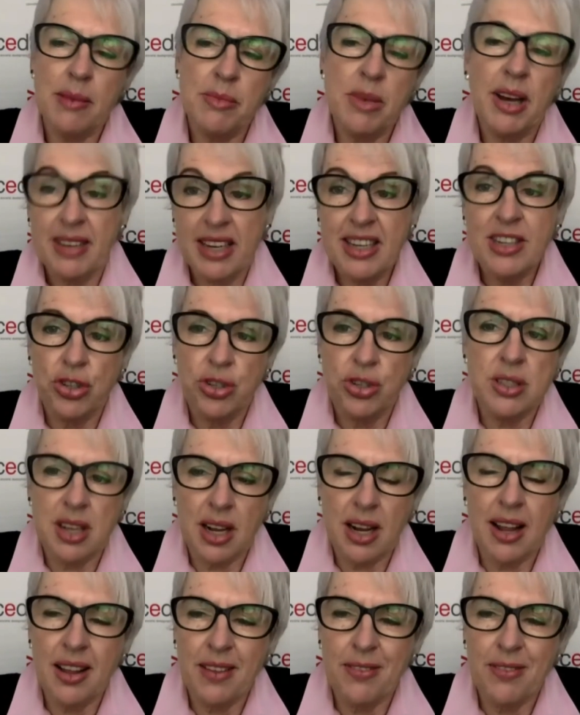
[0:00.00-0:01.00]

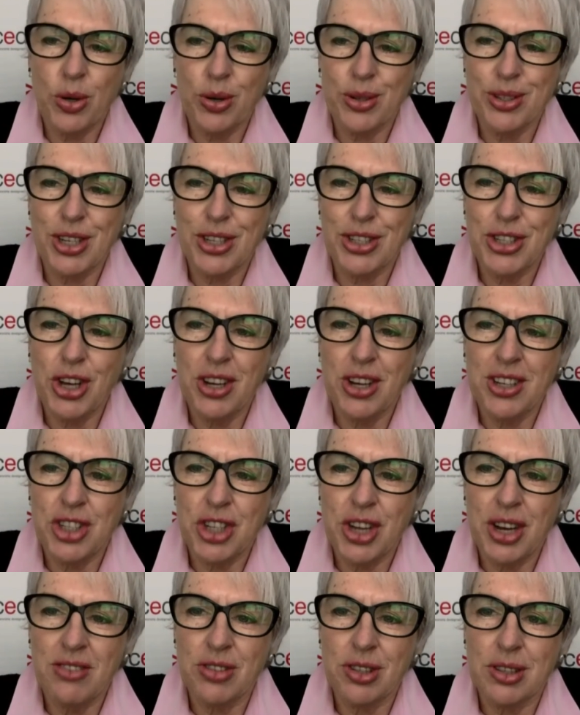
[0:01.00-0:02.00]
Interestingly, of course, the Attorney
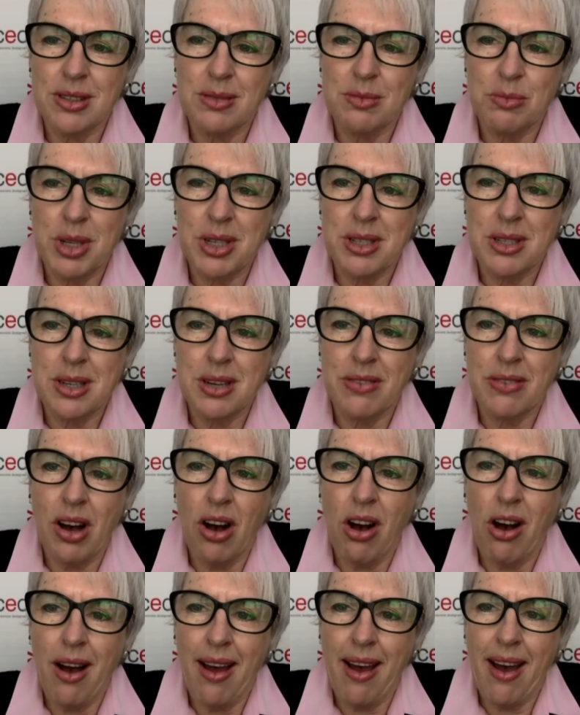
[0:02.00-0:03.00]
General and Minister for
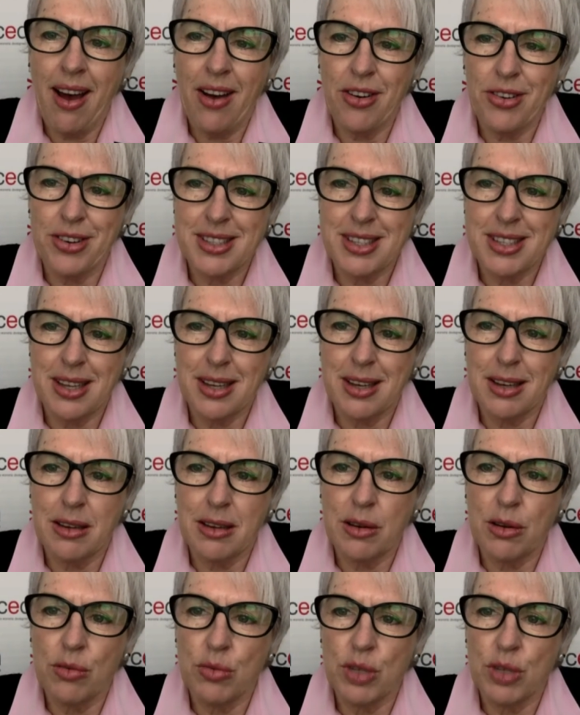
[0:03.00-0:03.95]
IR is the